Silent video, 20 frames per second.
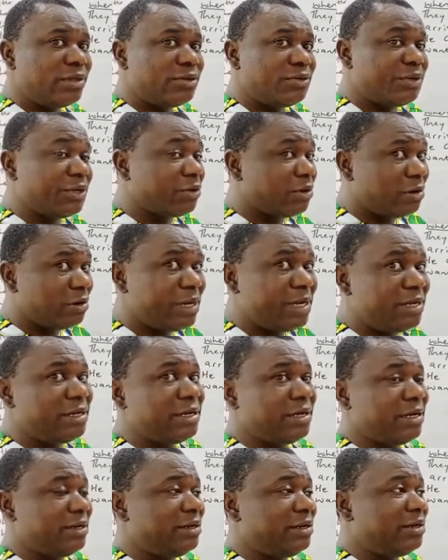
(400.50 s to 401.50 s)

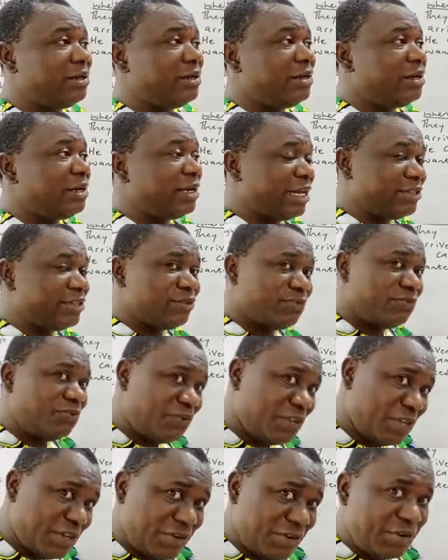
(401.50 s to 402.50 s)
recommended that you
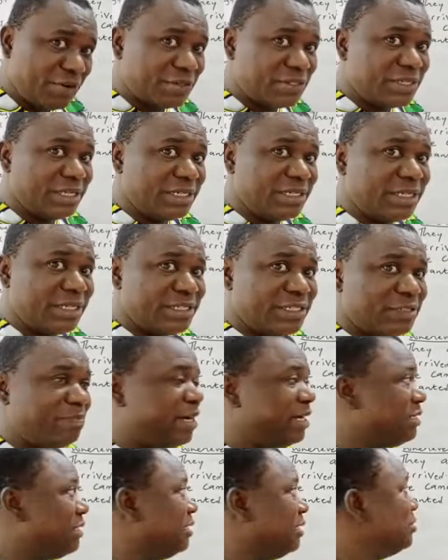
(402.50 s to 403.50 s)
vary your sentence
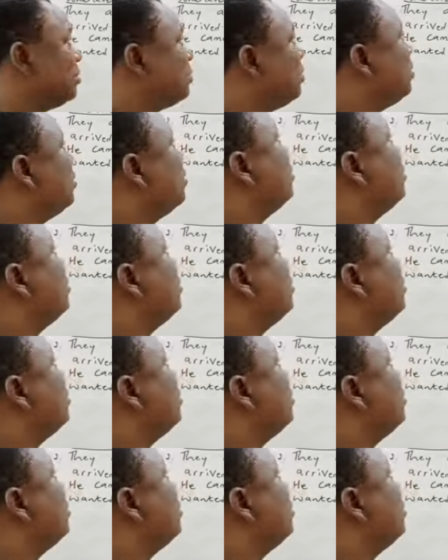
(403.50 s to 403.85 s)
patterns.